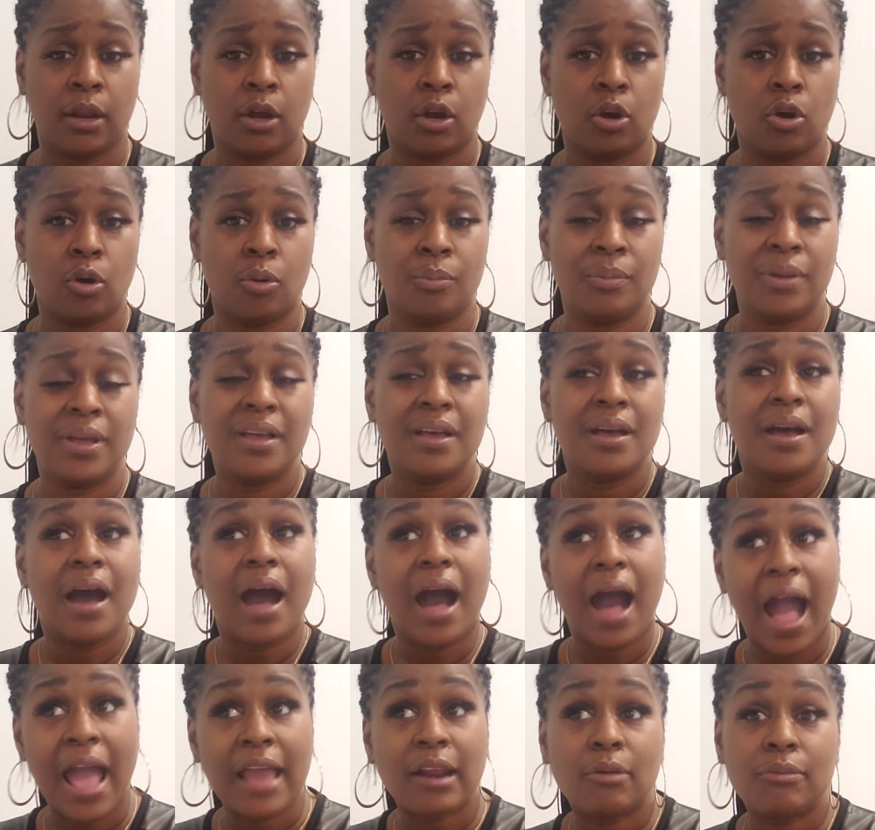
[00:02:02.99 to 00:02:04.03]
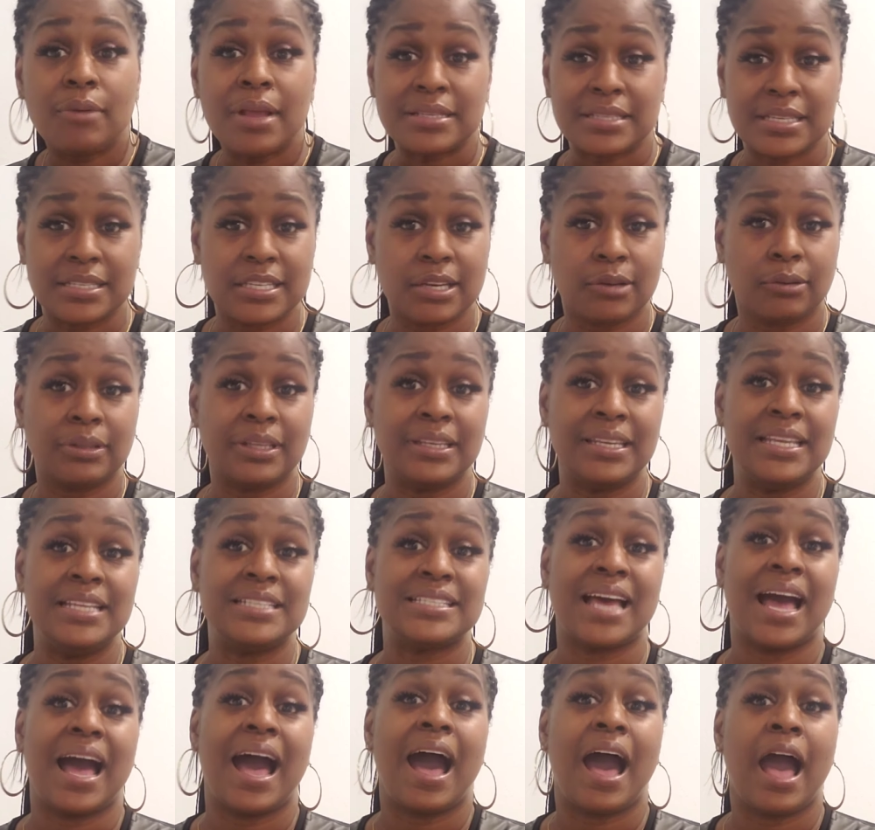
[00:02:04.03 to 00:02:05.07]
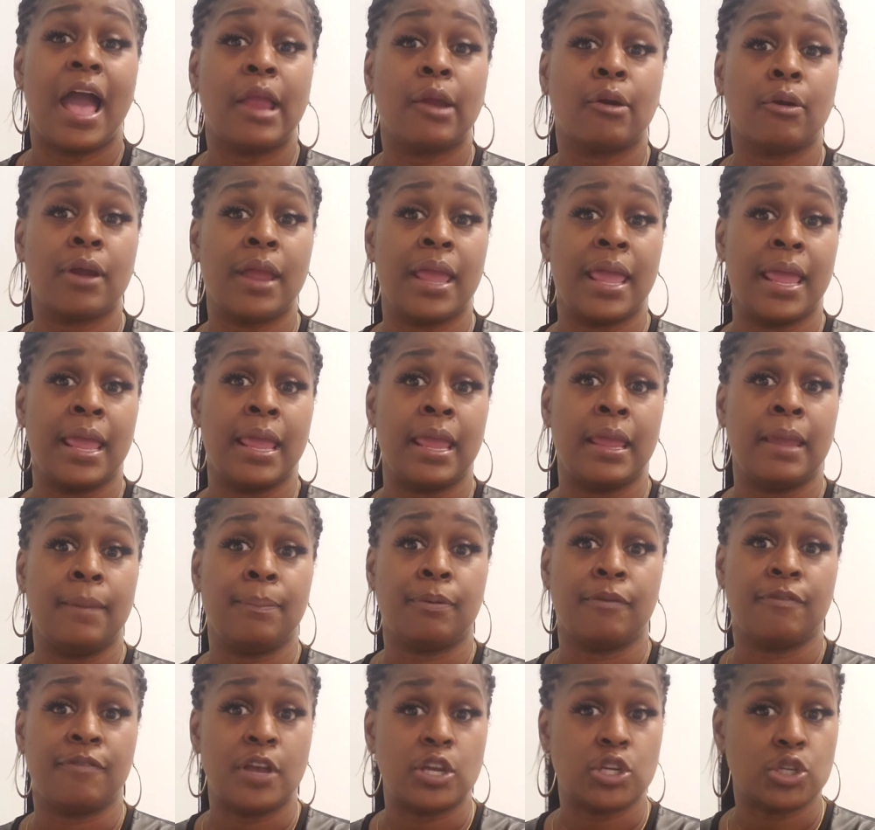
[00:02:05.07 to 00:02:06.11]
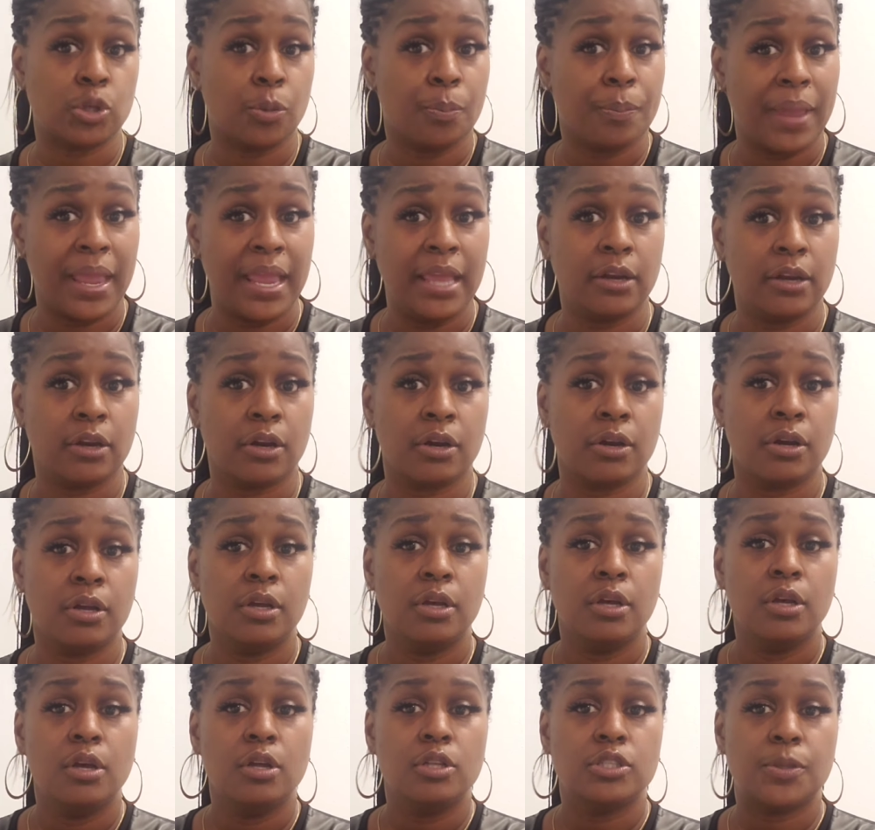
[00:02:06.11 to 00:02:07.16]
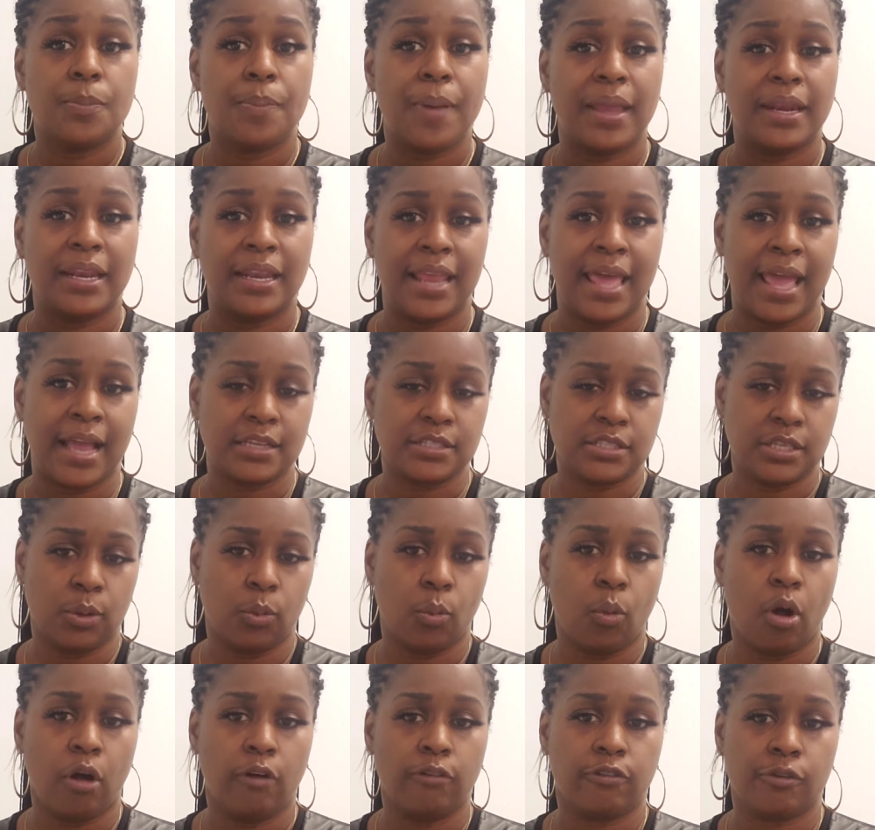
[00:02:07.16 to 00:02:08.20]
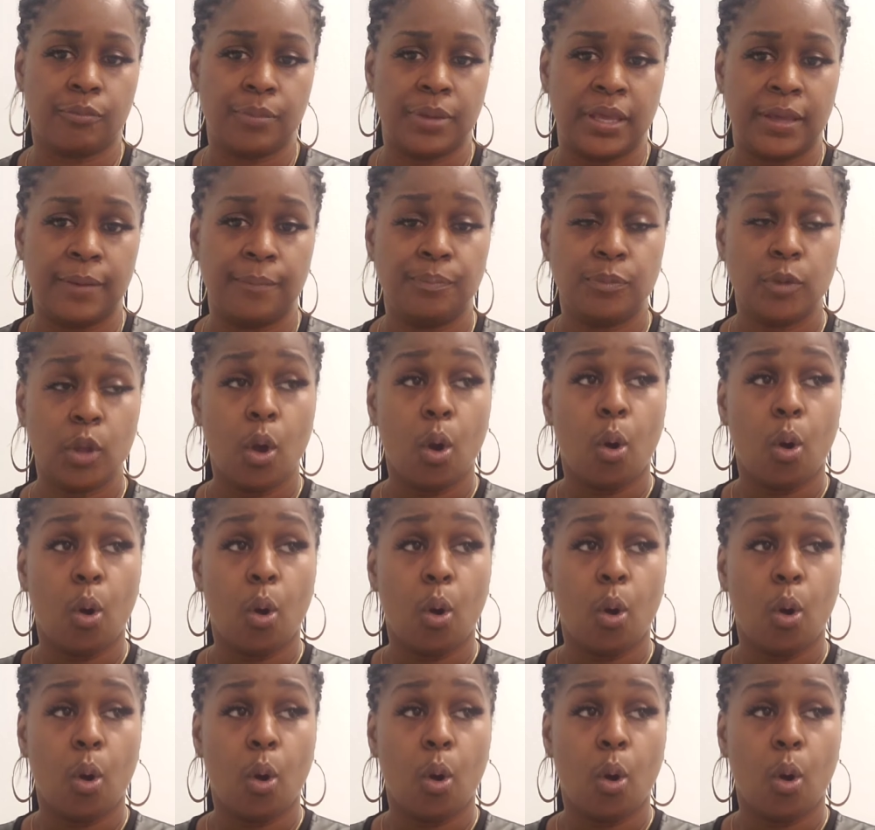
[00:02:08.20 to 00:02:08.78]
at home, I don't necessarily need to hire a professional painter to paint an accent wall for me